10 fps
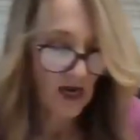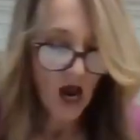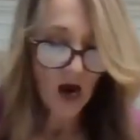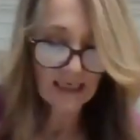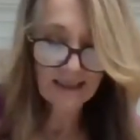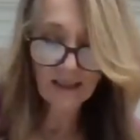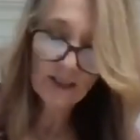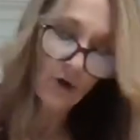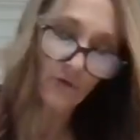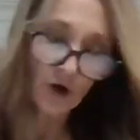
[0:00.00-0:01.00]
All right, so let's
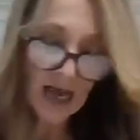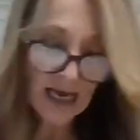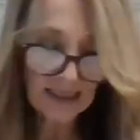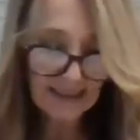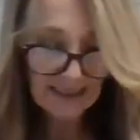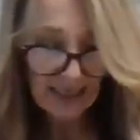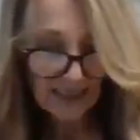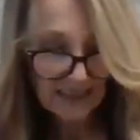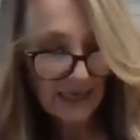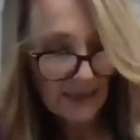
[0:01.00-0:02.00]
go for her necklace.
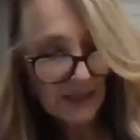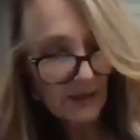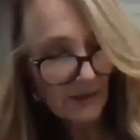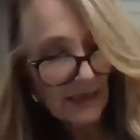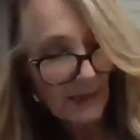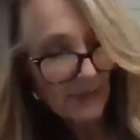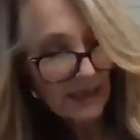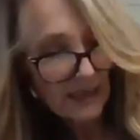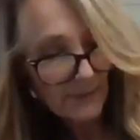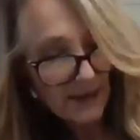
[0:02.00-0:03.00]
same deal. I'm going to
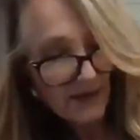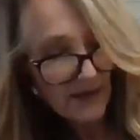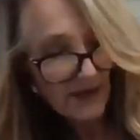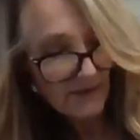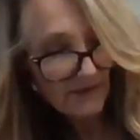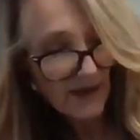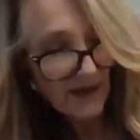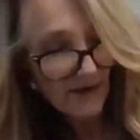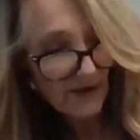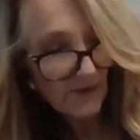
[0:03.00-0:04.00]
come in on the other side
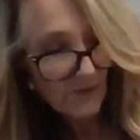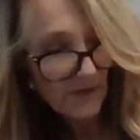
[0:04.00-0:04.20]
here.